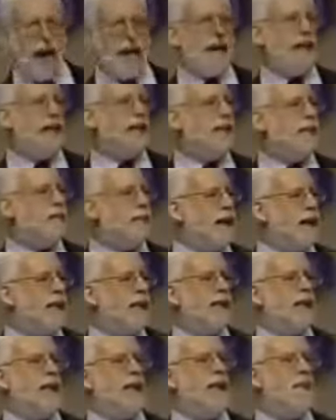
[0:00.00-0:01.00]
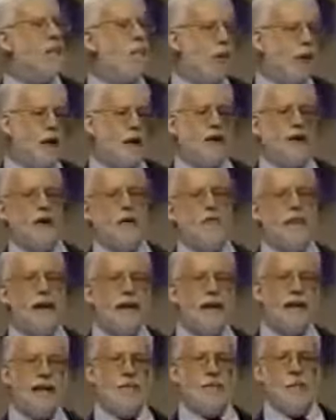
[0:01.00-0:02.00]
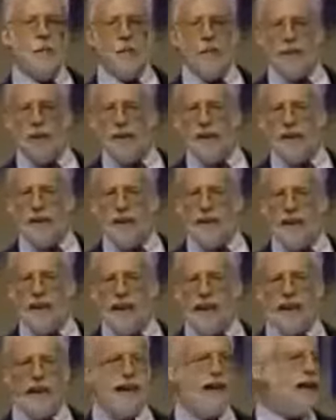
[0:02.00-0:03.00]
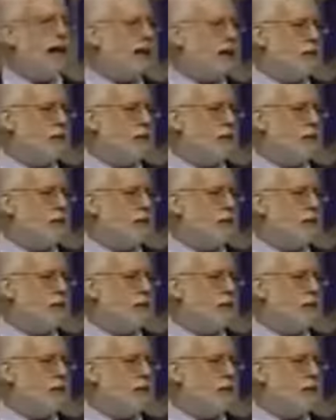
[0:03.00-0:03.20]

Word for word: And he basically works to make the molten sea